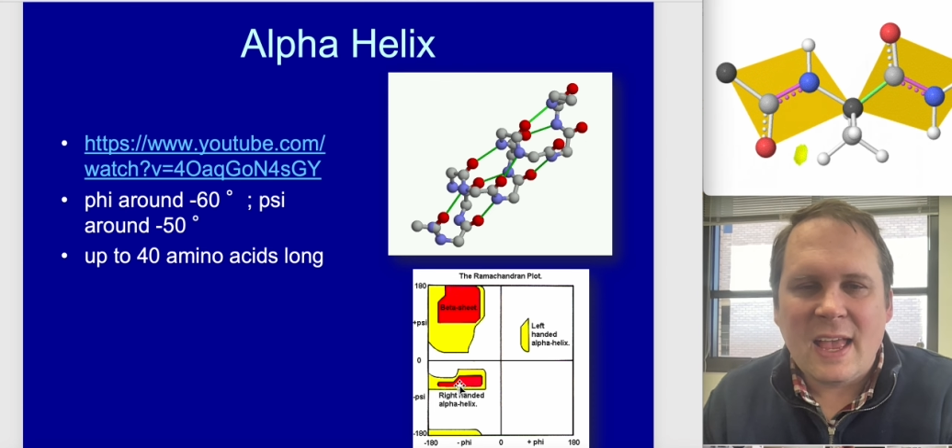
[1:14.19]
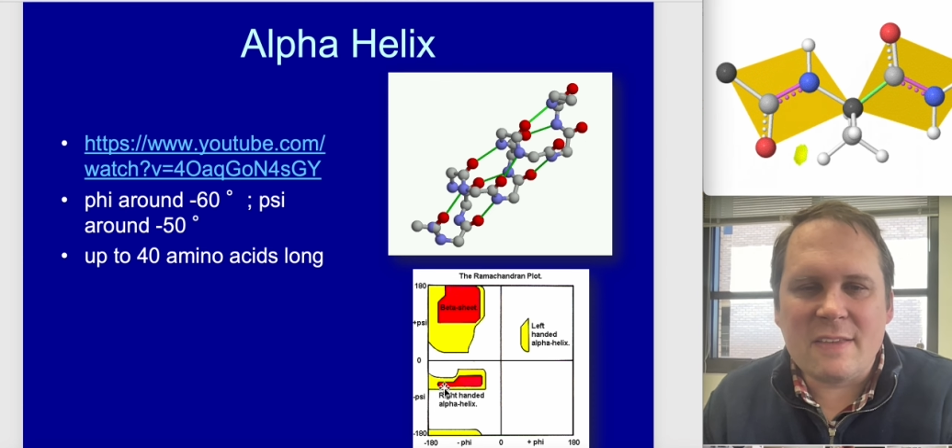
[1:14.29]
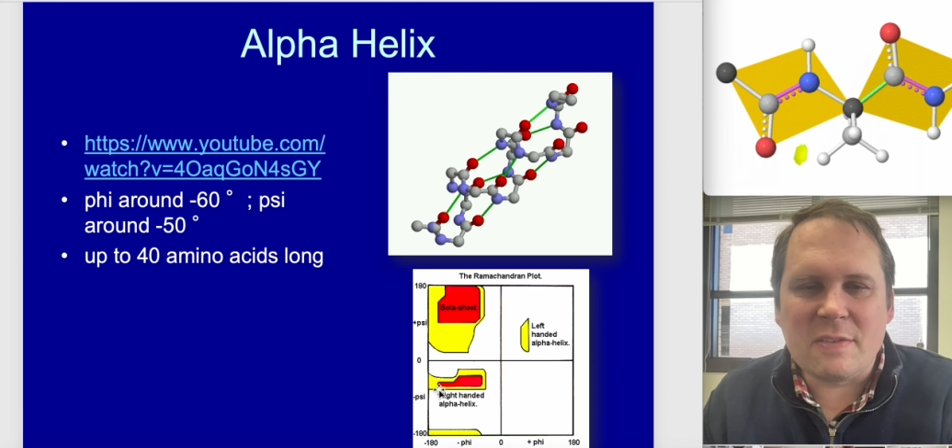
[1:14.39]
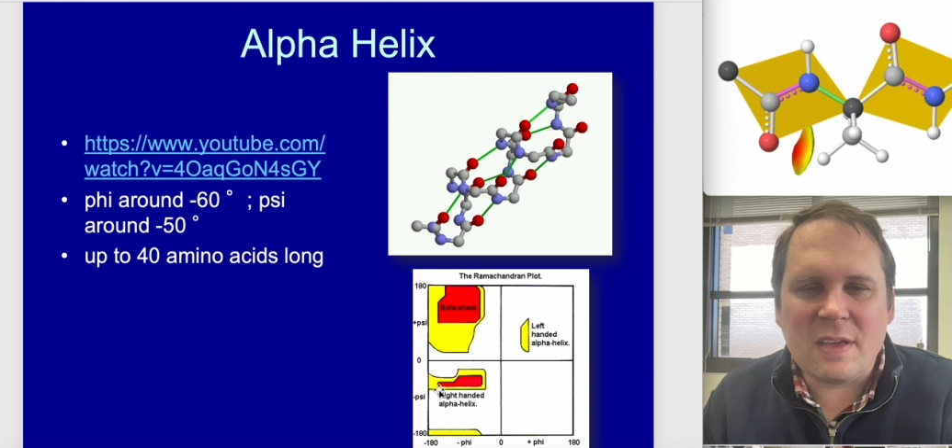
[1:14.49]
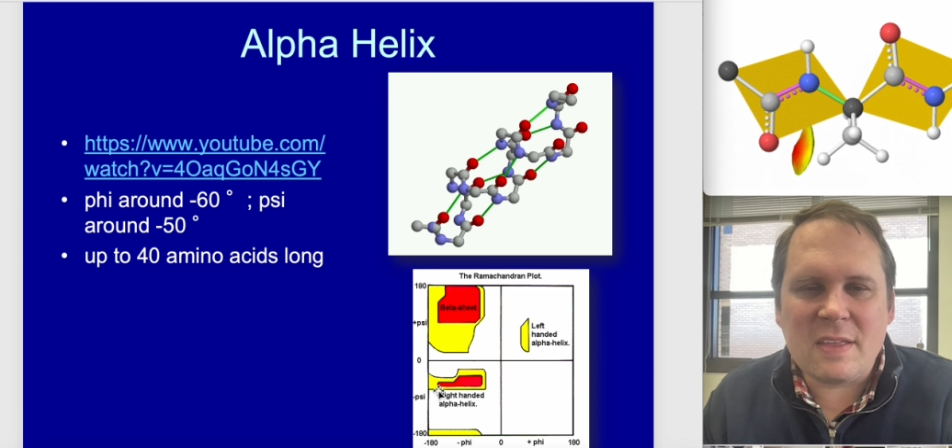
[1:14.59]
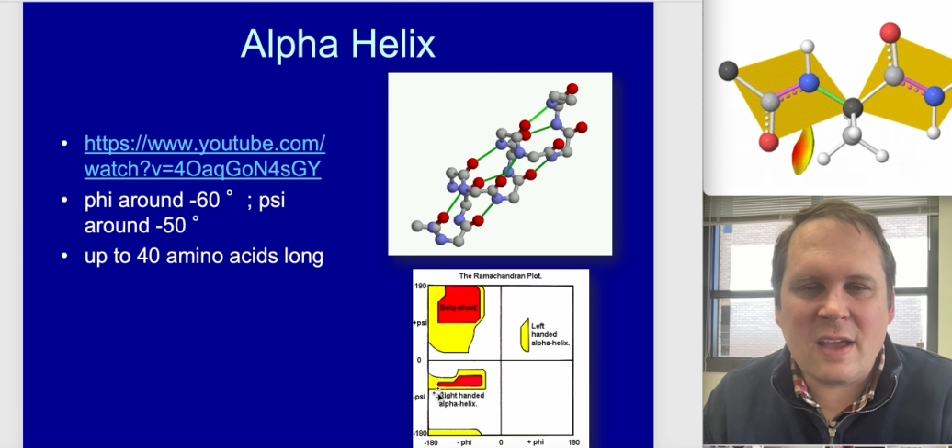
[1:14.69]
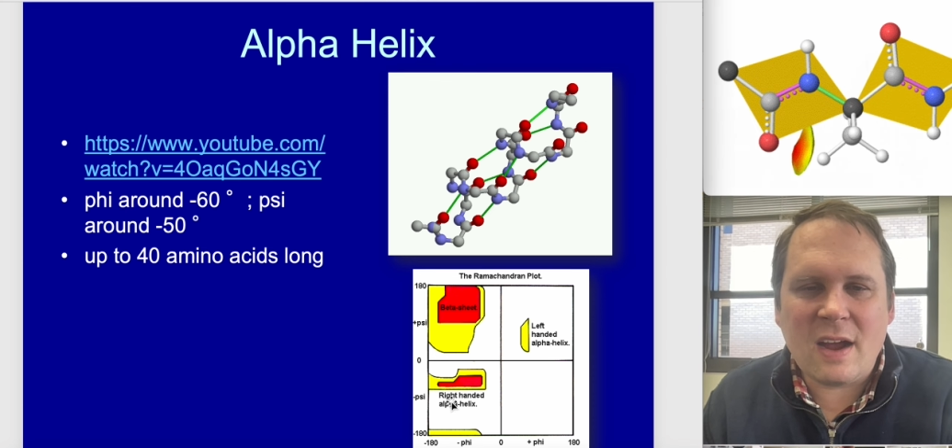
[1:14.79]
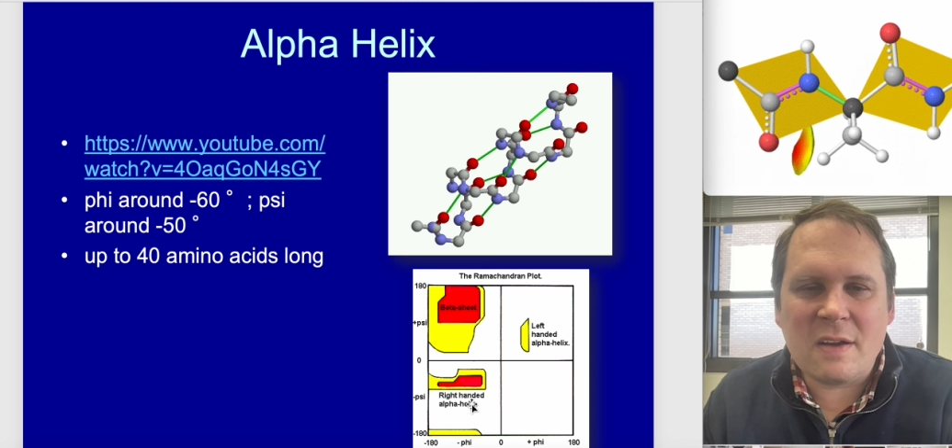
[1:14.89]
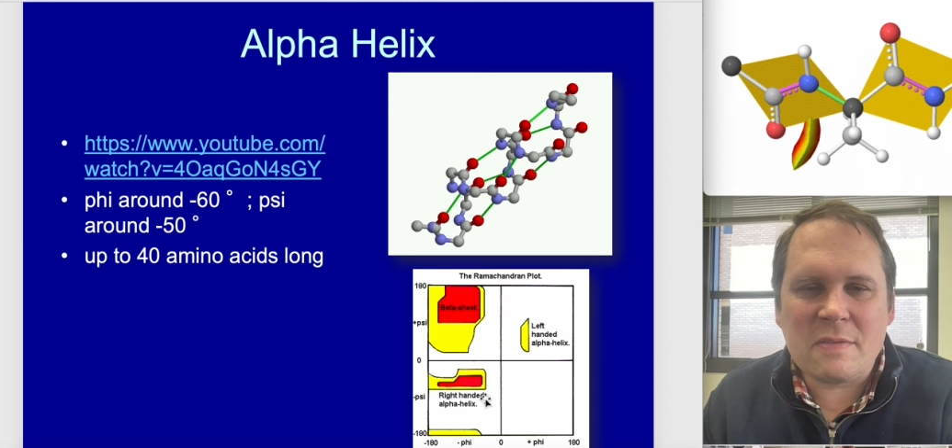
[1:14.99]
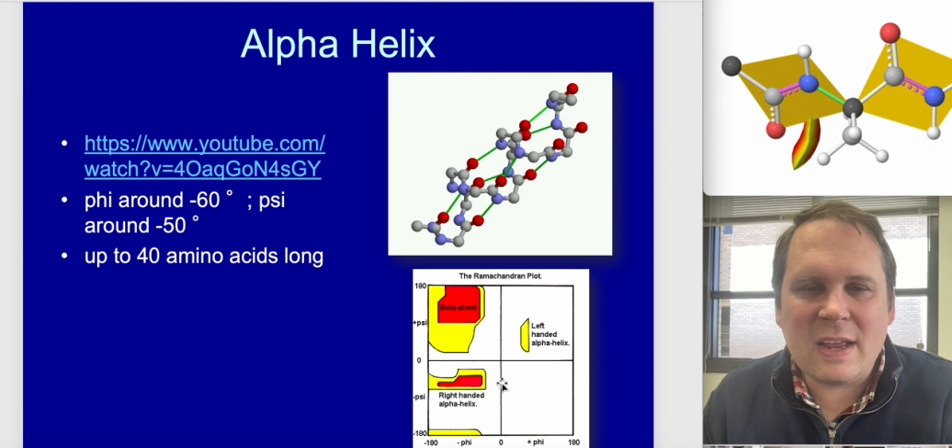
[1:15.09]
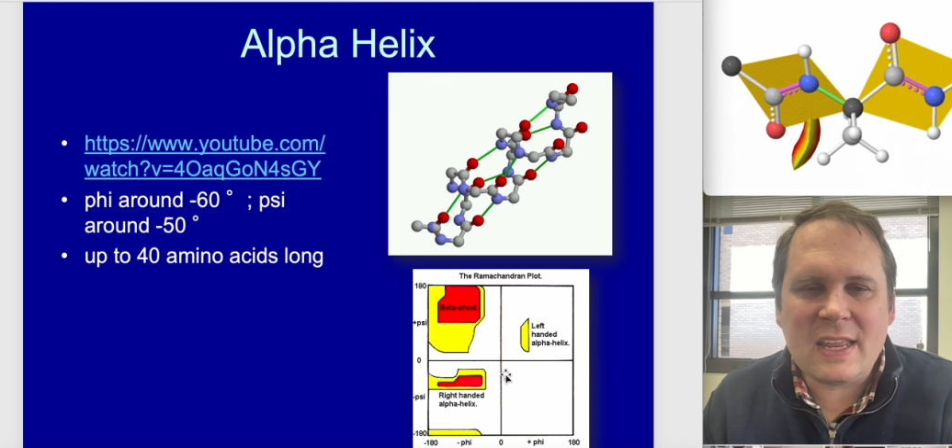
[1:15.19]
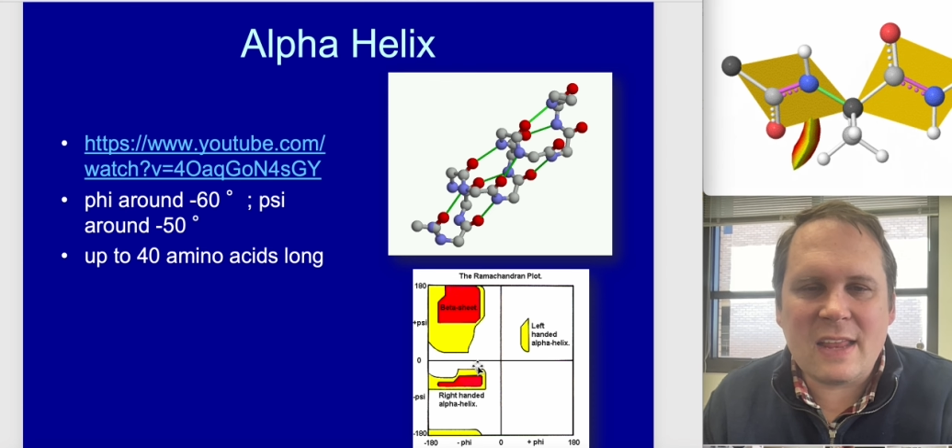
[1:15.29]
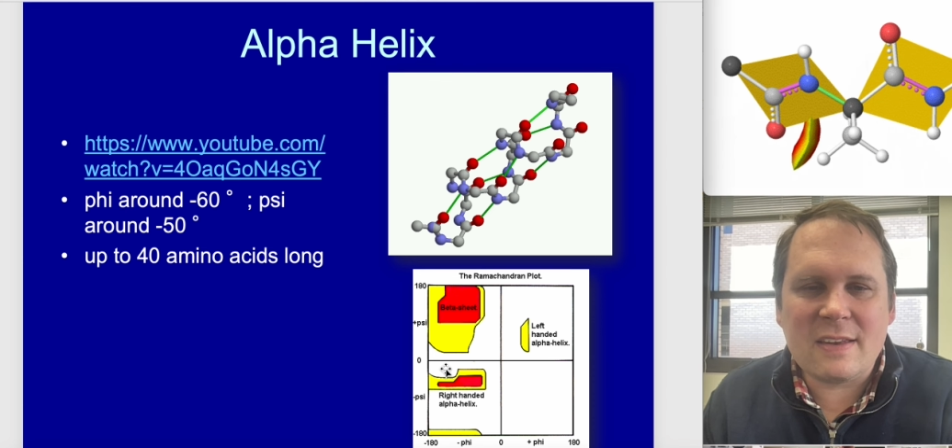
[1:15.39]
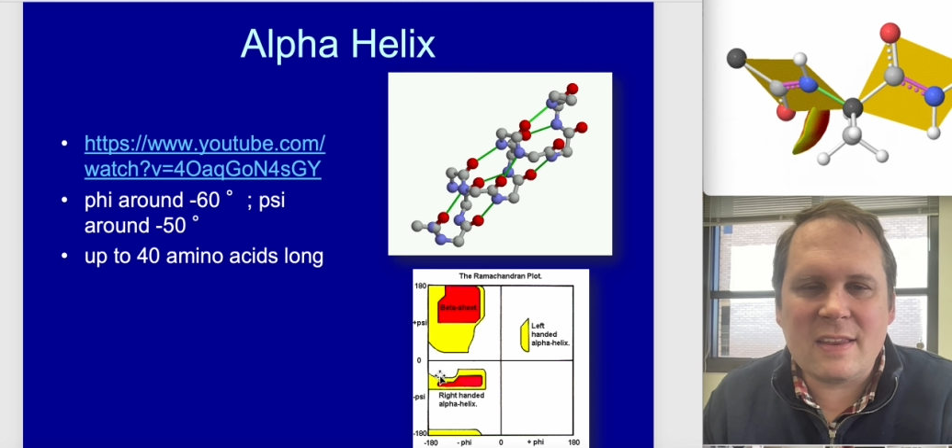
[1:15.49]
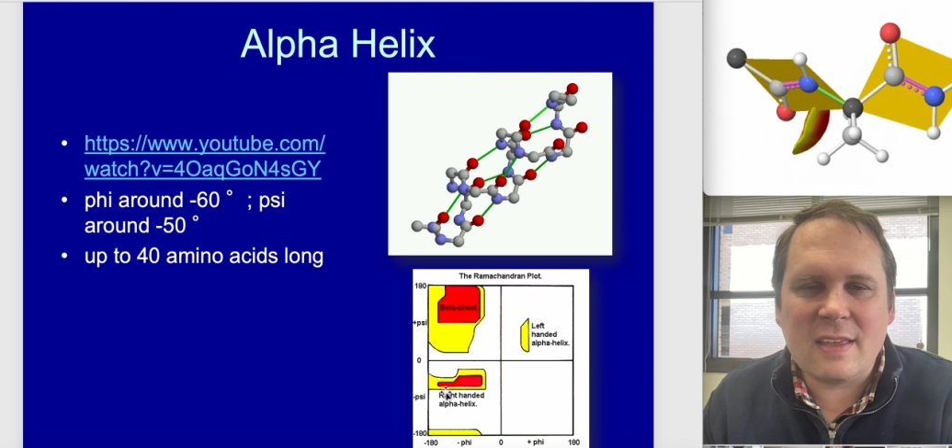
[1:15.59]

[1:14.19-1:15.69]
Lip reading: and so there they are, right-handed